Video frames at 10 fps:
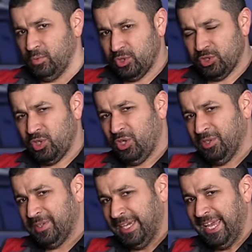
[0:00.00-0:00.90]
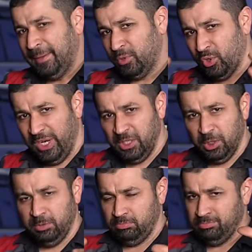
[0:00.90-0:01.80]
which is called the cam
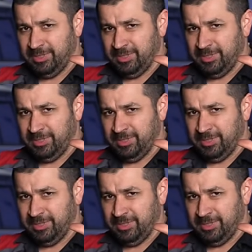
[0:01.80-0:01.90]
cradle,